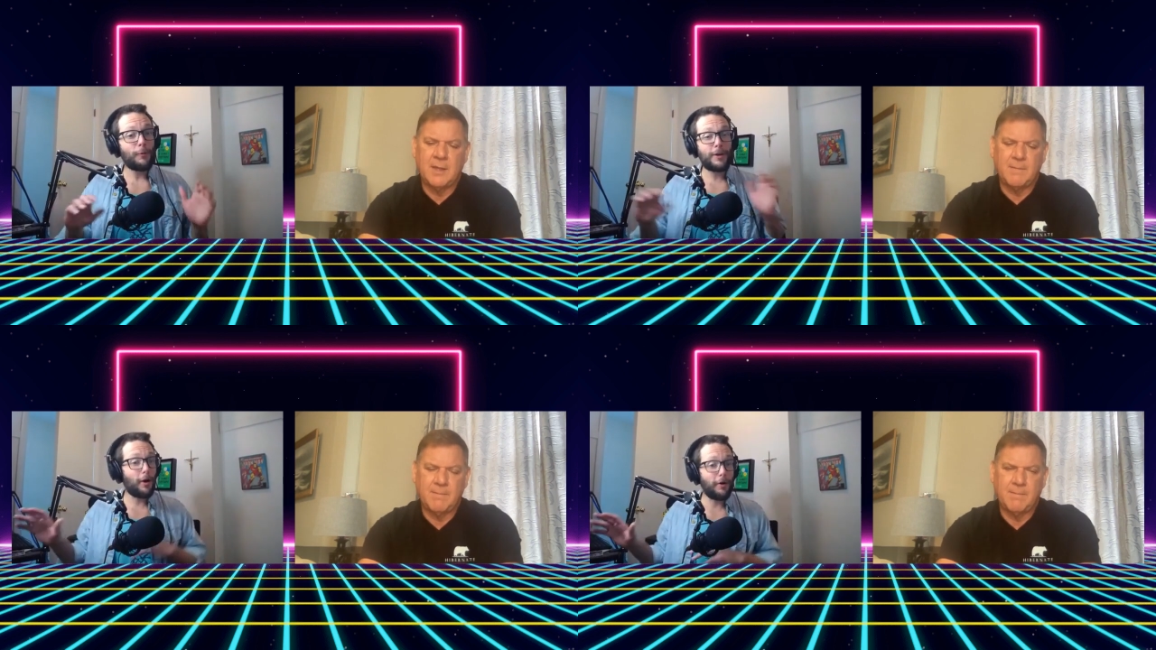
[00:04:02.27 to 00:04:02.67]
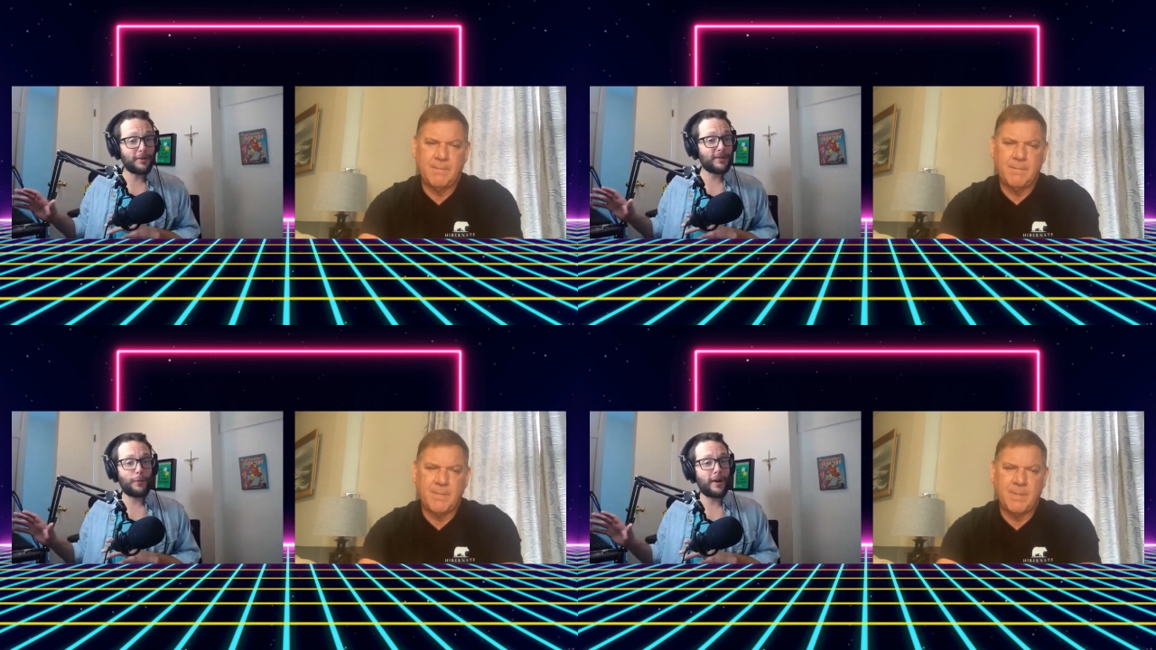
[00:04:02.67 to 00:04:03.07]

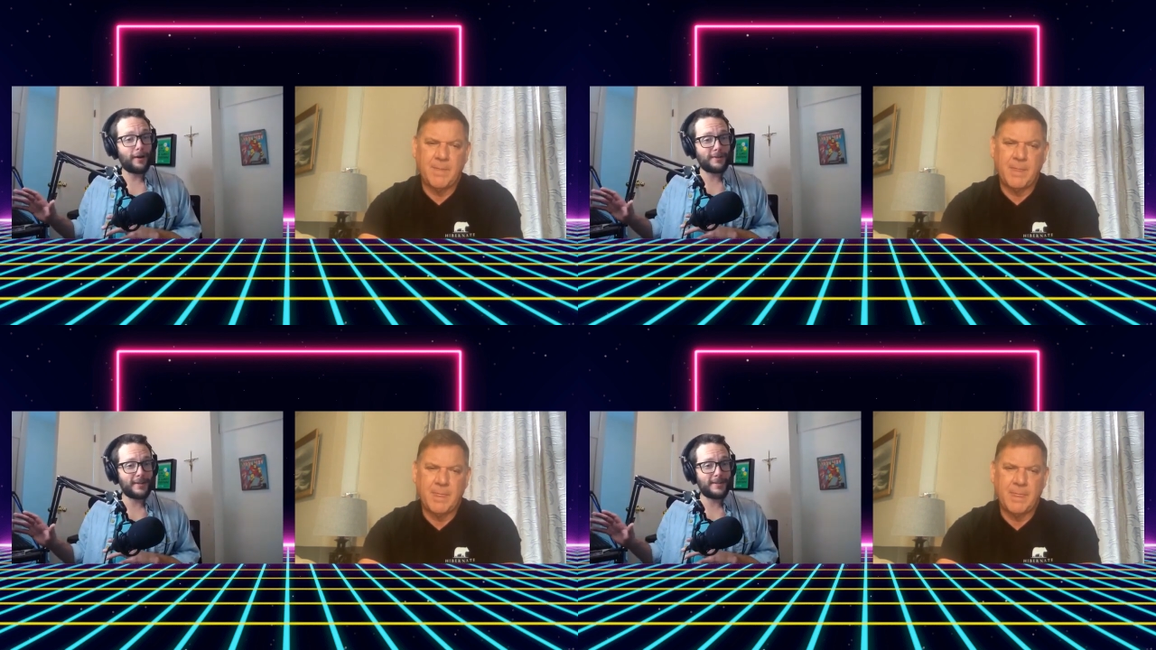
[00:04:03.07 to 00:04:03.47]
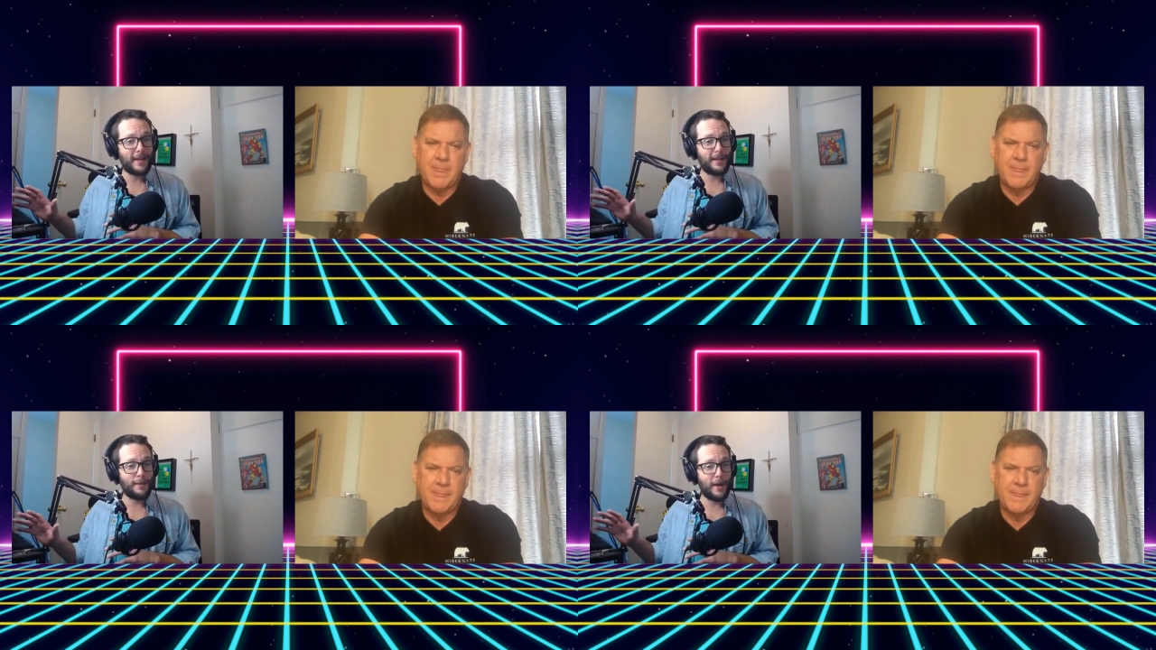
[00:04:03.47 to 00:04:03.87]
Speaker 1: regardless of what else they
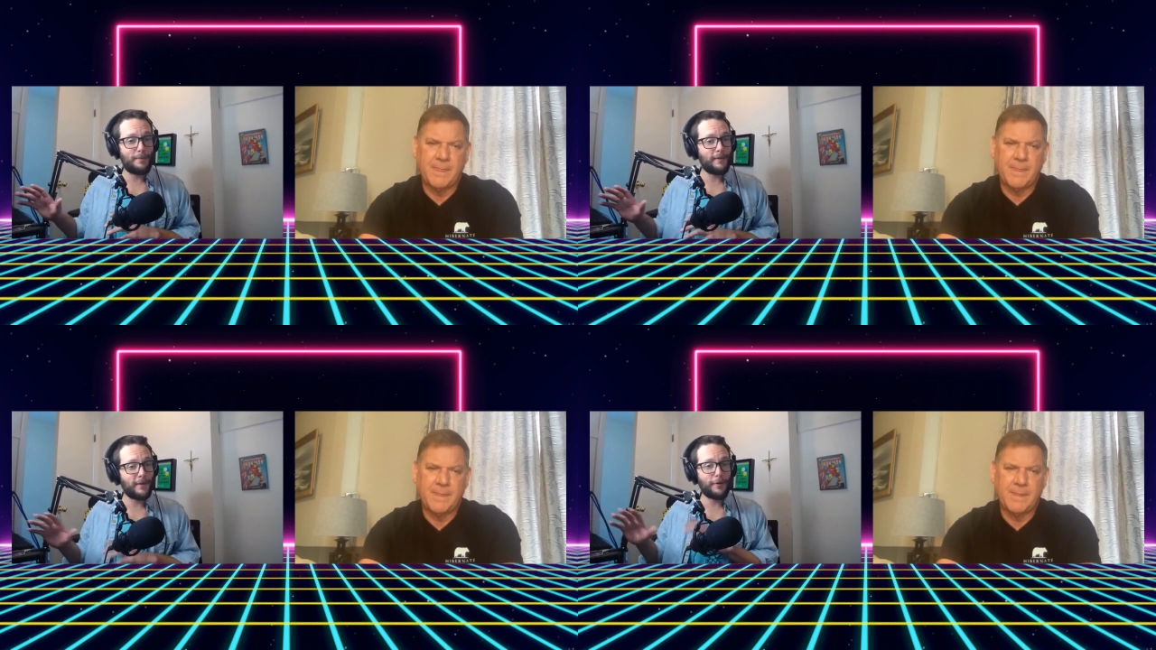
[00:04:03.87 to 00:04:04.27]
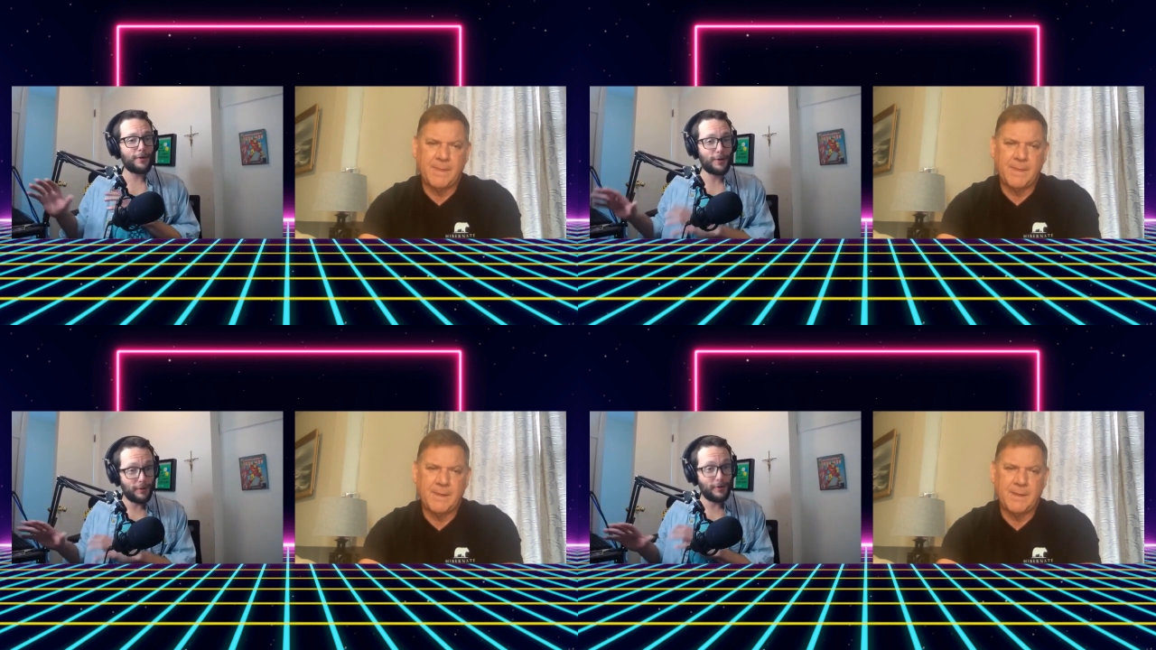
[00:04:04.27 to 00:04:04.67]
say that might be
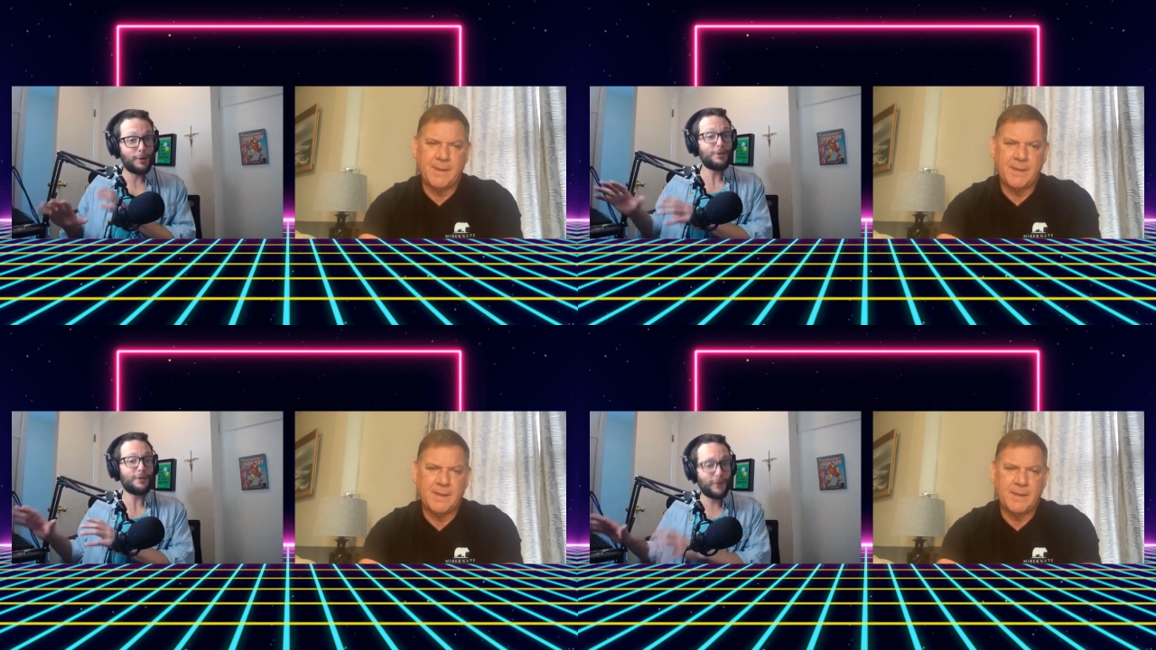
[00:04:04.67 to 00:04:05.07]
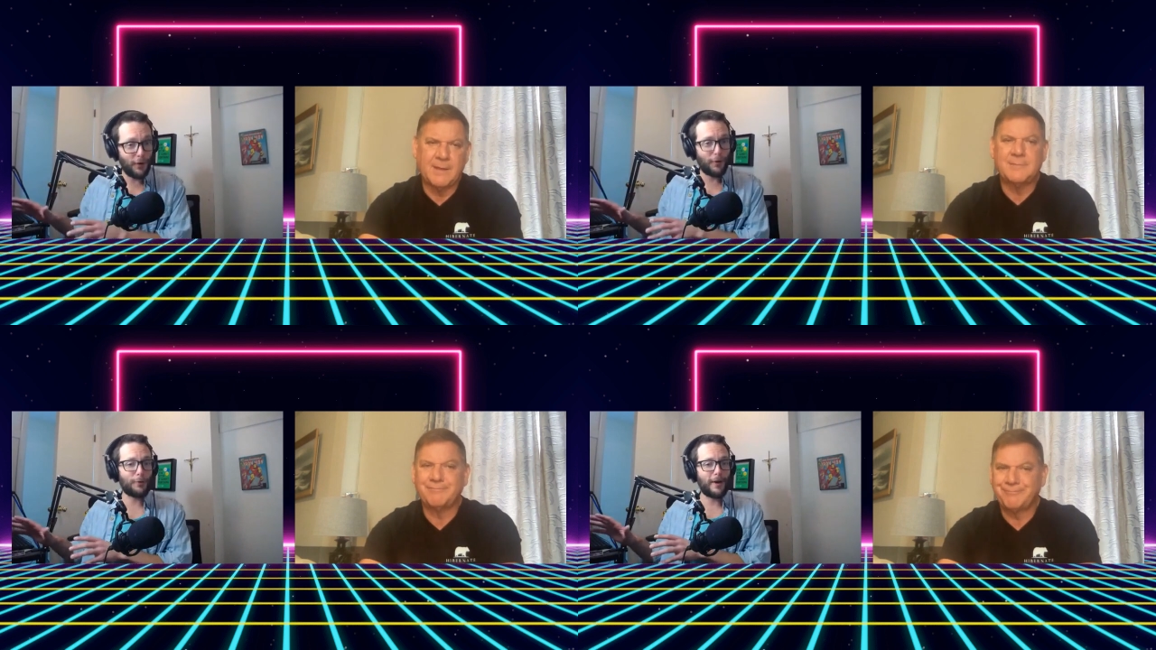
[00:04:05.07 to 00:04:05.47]
very
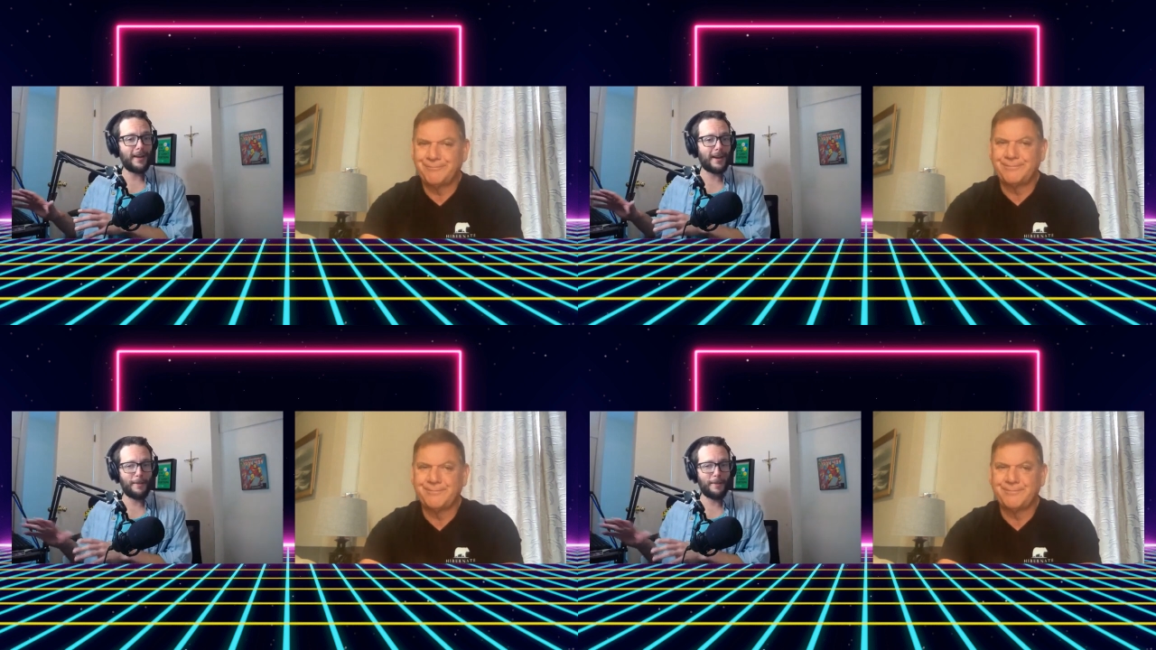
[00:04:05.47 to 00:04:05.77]
useful, right?